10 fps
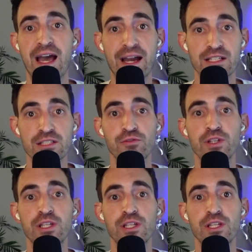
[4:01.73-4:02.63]

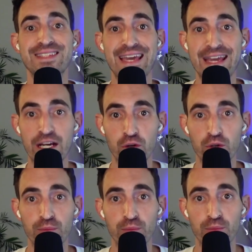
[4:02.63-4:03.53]
actively
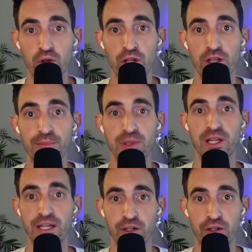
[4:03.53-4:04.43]
terrible
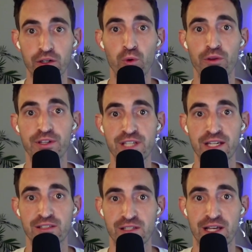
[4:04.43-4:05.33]
player for the
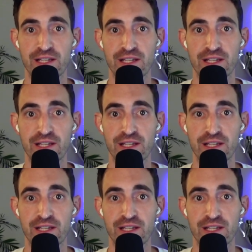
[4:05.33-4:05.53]
Titans last